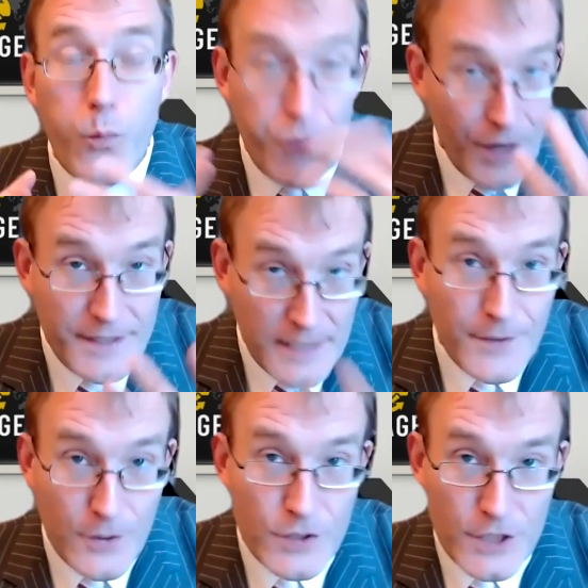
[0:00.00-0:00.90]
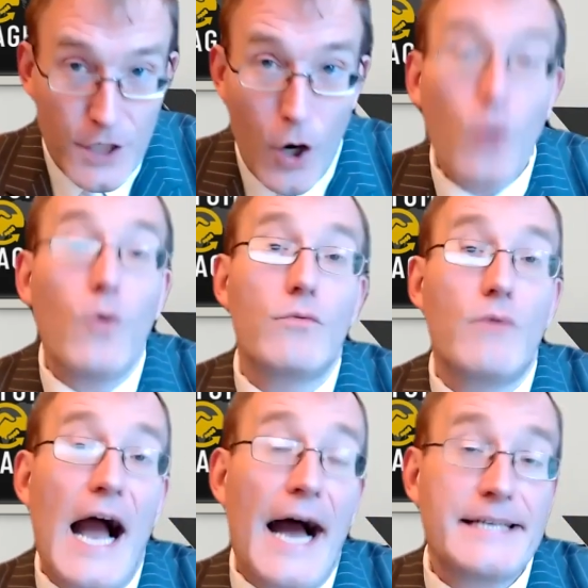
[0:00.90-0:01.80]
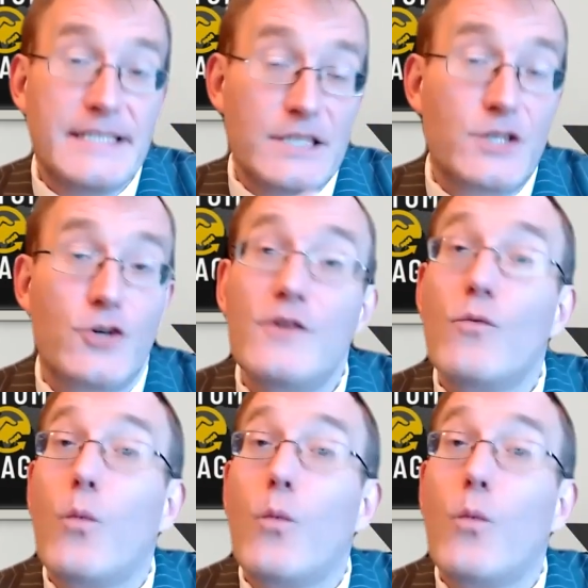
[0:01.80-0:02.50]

the WCO has determined